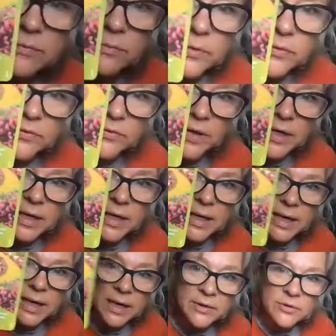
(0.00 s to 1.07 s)
of Wands here
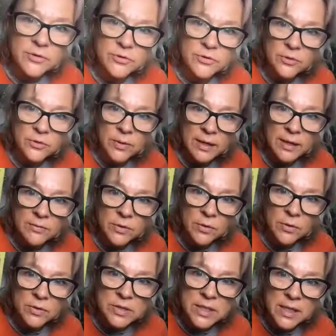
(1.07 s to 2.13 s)
and you have
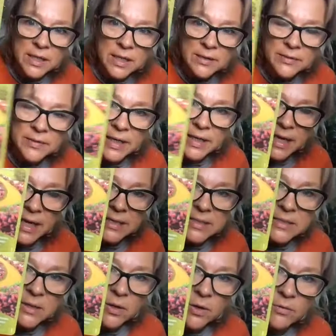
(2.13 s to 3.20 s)
got the
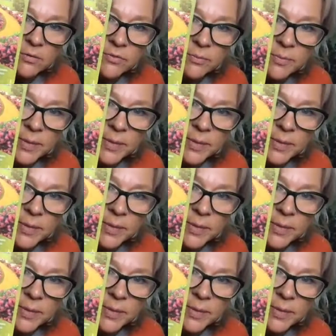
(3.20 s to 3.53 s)
Ace of